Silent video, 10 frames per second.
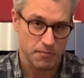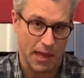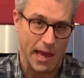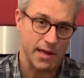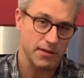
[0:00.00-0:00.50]

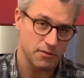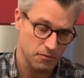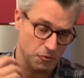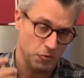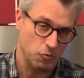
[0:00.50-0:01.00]
And
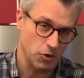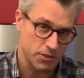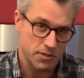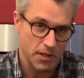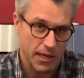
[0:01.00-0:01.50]
what
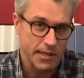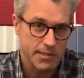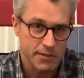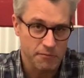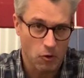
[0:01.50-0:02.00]
is
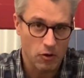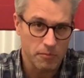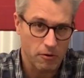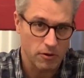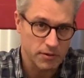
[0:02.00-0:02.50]
even more
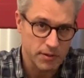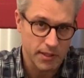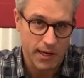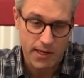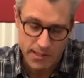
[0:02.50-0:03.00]
important,
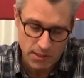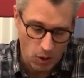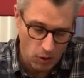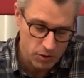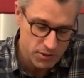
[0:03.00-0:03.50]
that is
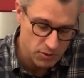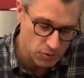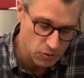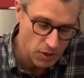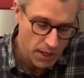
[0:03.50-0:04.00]

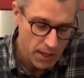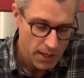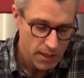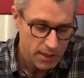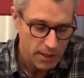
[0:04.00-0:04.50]
also
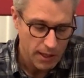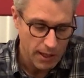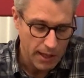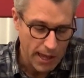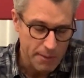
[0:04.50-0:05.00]

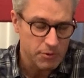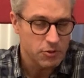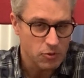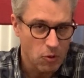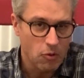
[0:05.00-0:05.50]
able
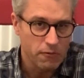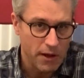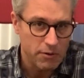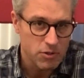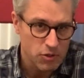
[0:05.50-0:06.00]
to go
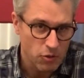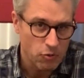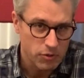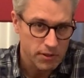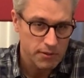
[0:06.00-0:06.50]
very
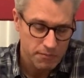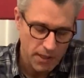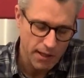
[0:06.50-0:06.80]
slow, no?